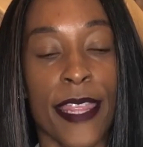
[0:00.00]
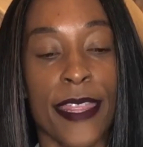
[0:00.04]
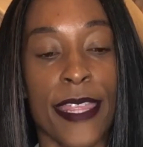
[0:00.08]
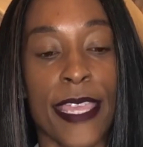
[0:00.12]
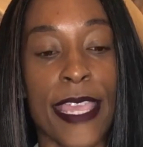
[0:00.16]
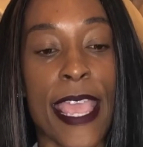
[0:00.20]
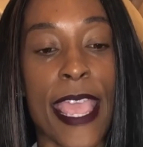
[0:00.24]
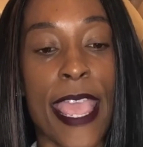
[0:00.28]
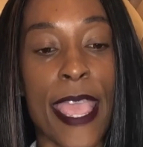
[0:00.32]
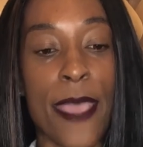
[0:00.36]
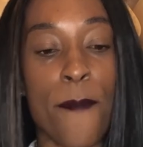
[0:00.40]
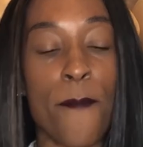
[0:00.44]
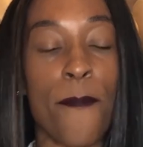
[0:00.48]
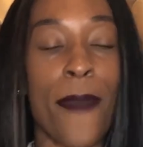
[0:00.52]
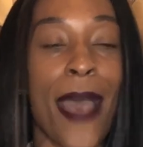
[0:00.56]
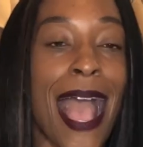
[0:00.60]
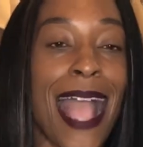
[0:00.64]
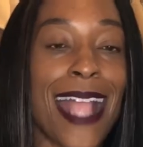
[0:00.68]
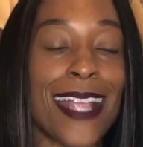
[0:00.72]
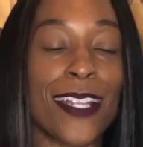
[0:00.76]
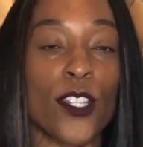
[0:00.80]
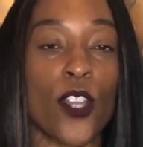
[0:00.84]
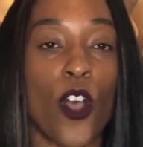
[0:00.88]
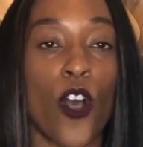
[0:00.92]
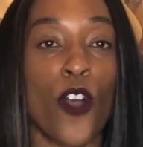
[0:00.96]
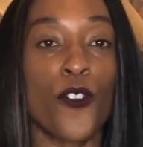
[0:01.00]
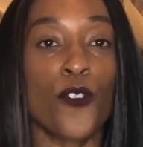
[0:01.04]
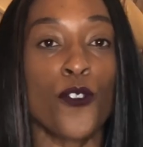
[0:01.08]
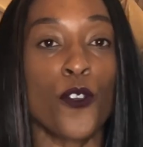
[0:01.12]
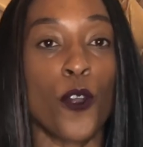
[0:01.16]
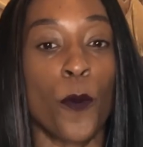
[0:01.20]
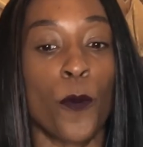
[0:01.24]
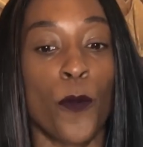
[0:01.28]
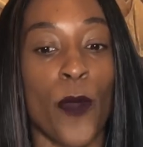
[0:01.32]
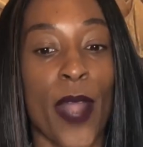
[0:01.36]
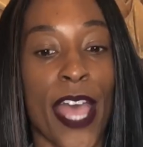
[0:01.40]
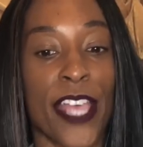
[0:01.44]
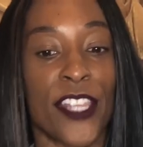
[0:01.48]
The impact on
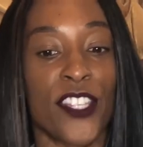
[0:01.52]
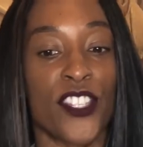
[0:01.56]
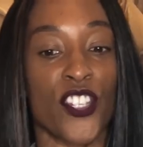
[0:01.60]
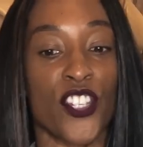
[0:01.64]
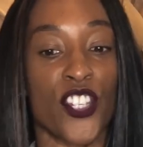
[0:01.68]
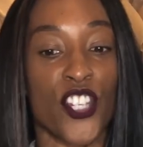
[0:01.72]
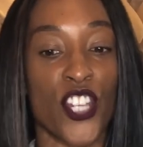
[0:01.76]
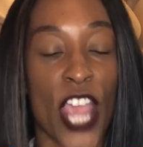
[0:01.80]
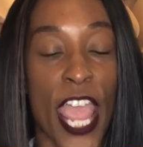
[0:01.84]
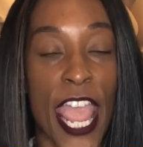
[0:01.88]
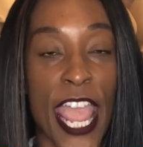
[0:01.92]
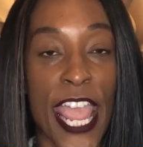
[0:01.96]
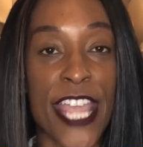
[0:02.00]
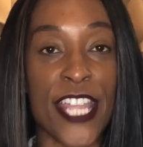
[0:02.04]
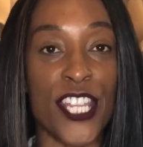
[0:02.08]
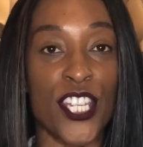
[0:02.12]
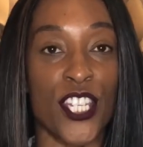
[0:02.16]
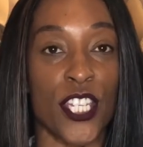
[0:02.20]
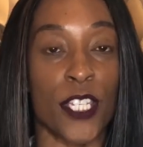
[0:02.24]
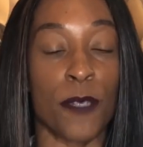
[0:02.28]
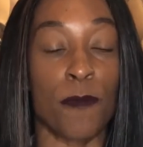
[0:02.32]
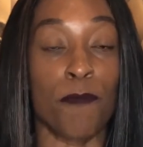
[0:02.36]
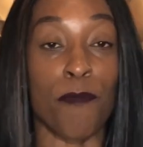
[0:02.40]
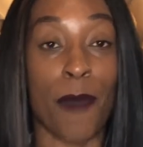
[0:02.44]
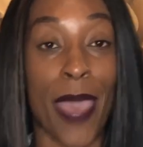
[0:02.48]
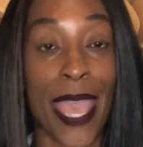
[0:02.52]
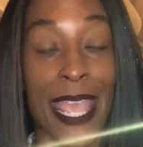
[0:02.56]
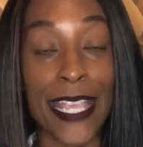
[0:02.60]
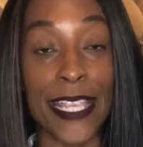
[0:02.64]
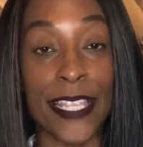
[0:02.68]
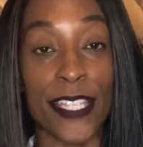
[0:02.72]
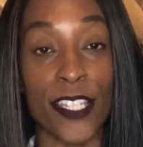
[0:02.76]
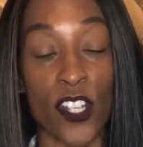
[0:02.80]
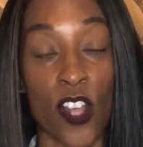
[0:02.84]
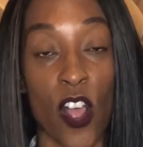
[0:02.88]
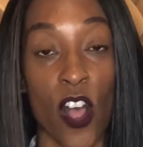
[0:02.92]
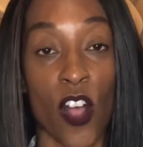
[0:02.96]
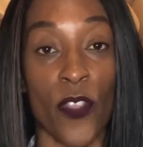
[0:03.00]
your breast changes
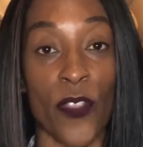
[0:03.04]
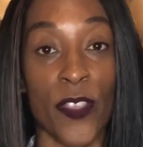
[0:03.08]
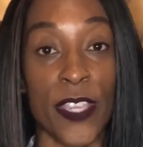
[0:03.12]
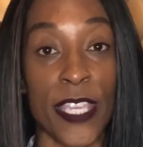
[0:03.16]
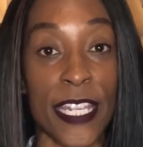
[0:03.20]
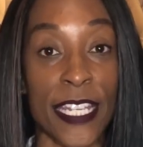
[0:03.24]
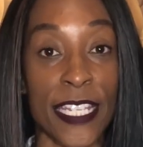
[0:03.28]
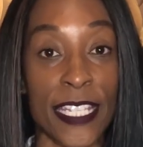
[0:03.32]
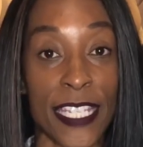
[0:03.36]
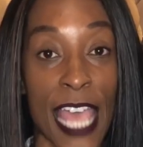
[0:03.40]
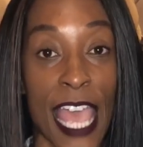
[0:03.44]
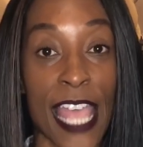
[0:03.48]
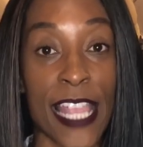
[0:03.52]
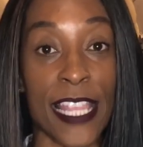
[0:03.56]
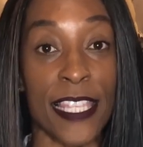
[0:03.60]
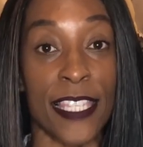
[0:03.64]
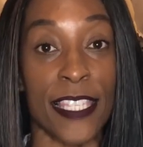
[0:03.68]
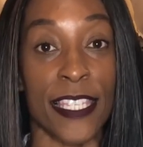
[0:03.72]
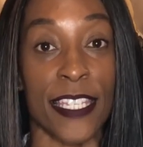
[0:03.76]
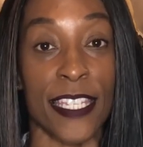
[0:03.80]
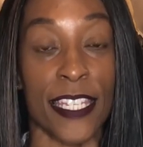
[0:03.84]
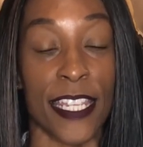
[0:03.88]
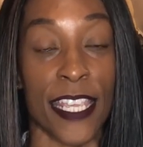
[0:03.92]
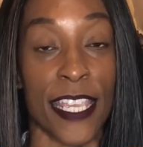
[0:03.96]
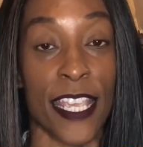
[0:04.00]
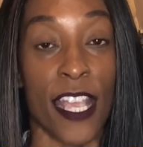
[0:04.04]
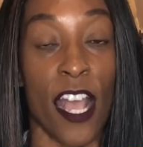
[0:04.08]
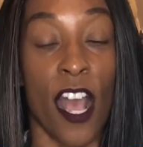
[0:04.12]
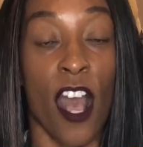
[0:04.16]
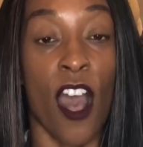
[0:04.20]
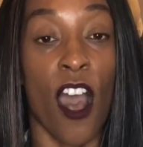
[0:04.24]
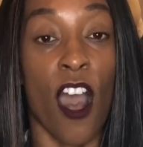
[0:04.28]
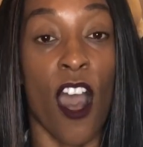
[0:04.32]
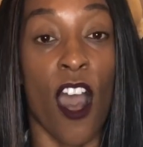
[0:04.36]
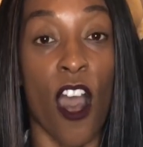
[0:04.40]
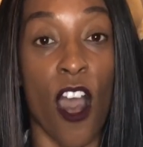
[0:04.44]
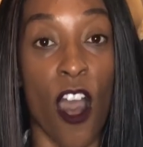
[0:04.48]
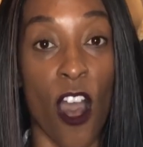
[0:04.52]
based on the intensity
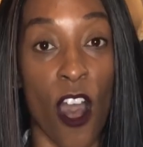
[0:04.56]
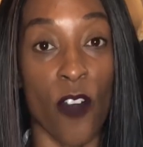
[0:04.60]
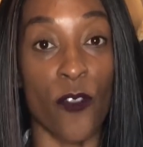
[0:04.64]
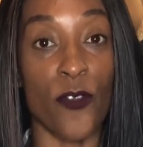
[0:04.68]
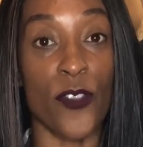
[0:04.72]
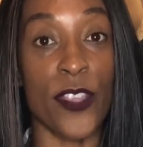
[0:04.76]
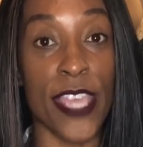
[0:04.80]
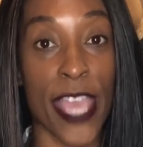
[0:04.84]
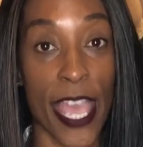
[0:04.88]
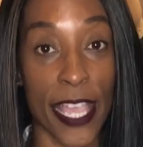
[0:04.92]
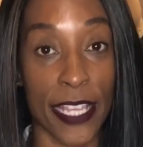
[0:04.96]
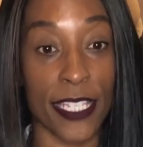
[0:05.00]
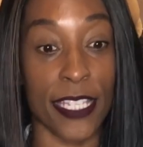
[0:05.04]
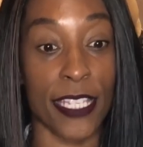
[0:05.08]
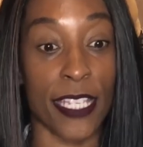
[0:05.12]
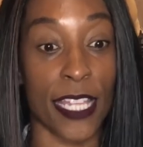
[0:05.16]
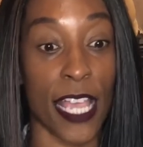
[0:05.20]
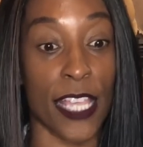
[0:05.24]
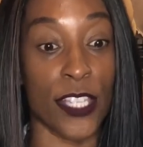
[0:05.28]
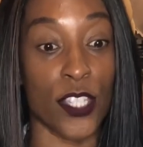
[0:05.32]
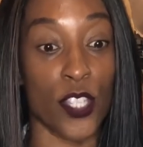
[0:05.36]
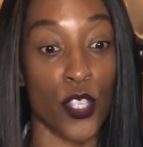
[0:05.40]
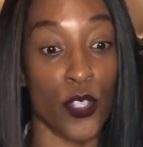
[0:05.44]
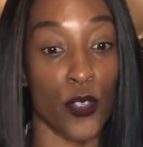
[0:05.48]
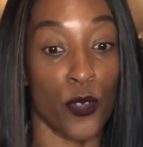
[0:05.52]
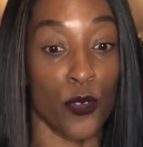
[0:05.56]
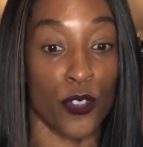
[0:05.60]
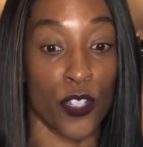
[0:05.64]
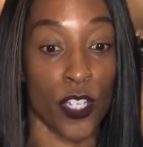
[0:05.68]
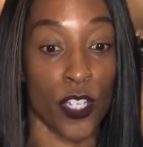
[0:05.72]
of the exercise that you're